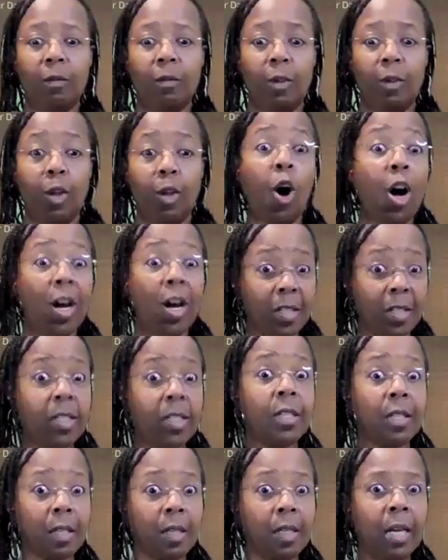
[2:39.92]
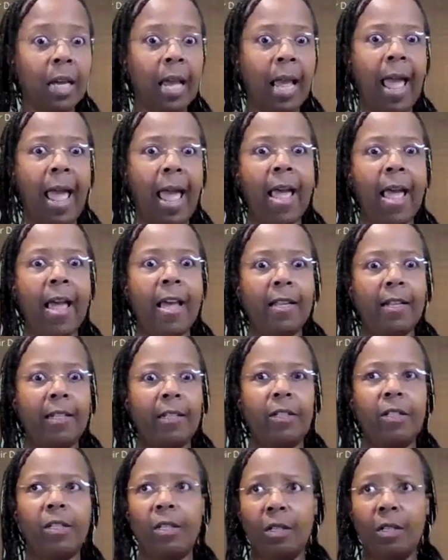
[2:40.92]
loss
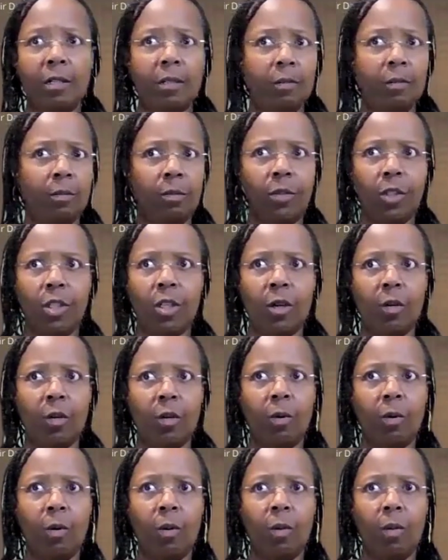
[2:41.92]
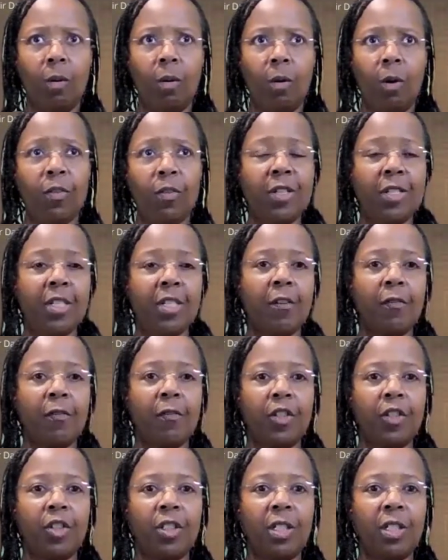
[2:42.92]
and, you know, all the stuff
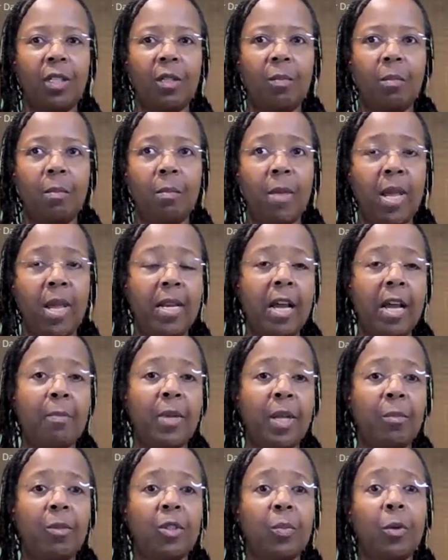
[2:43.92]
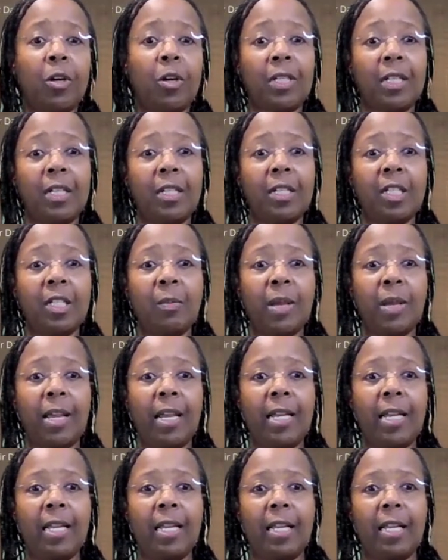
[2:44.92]
that she may not be able to
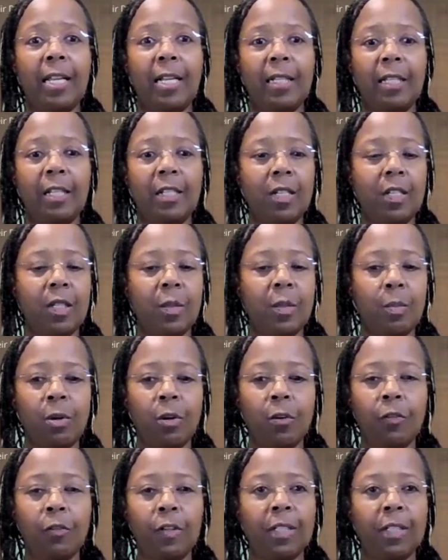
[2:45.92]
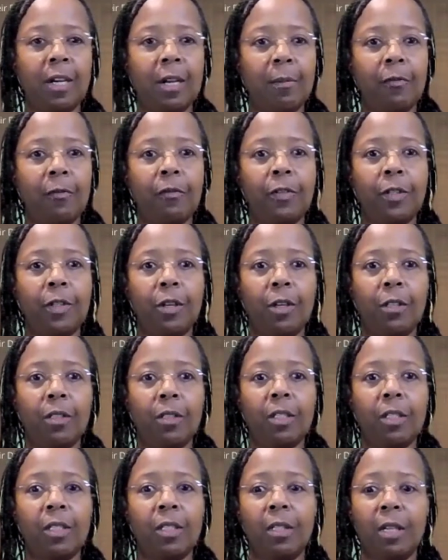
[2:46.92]
participate in, this is a perfect time for y'all
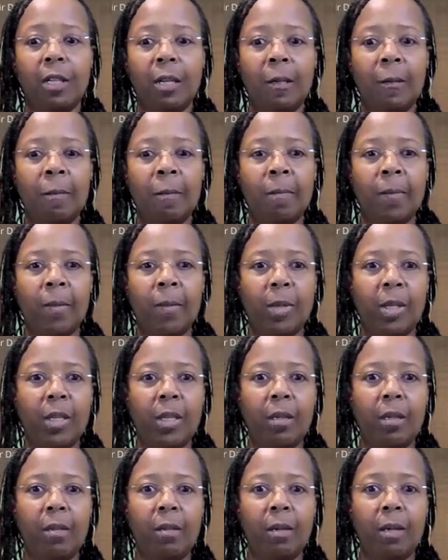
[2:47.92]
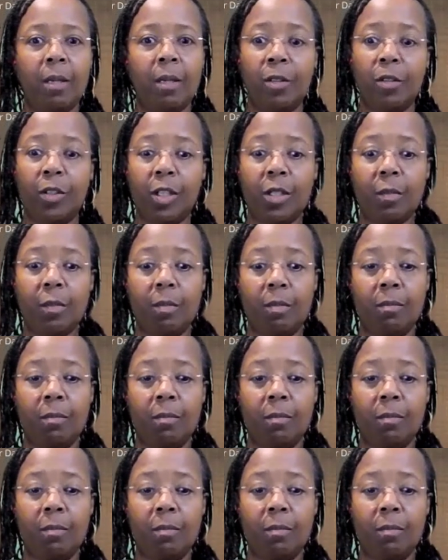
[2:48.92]
to be just